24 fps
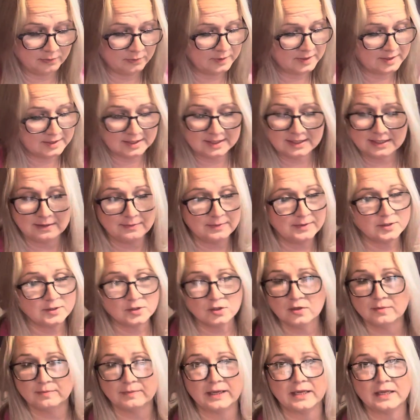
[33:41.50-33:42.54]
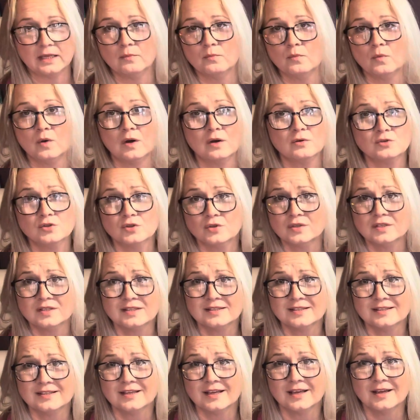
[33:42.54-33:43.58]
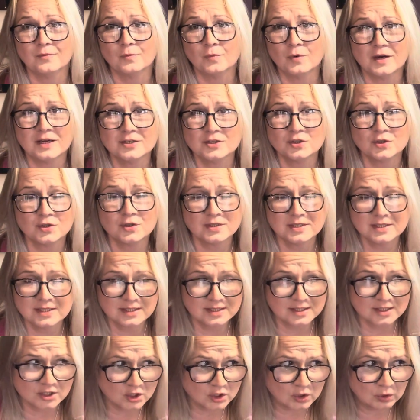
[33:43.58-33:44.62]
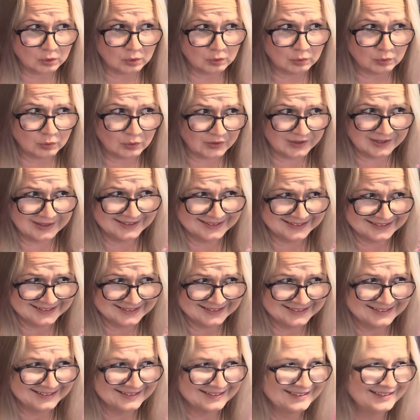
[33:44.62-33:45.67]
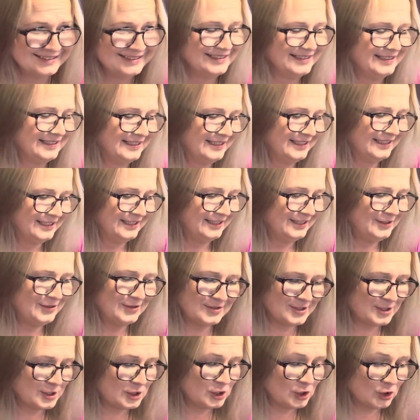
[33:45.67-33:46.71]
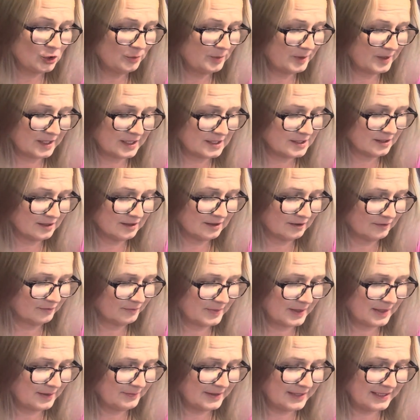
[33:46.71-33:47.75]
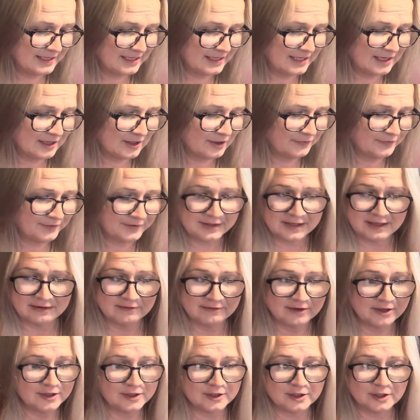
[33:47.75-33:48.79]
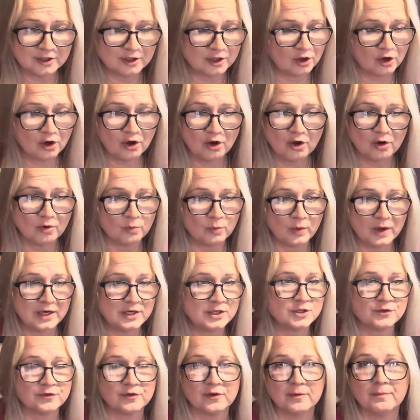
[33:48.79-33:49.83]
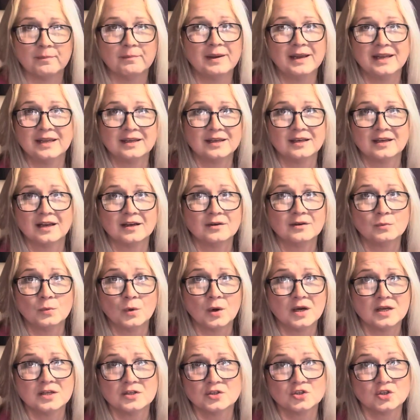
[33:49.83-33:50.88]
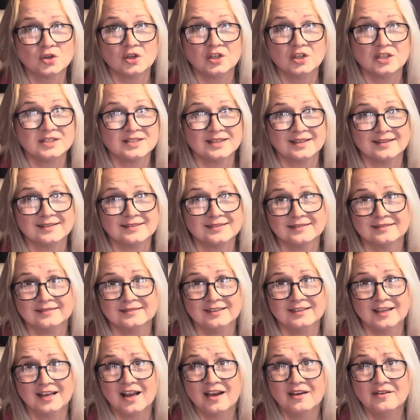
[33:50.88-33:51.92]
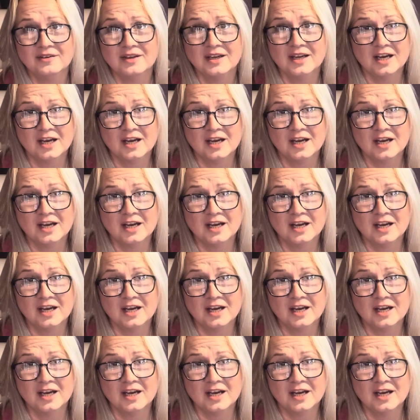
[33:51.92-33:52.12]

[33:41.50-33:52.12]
would see them as not making wise choices at all. Not at all, but they don't half make me laugh, and they're earning a lot of wedge from making unwise choices. You know,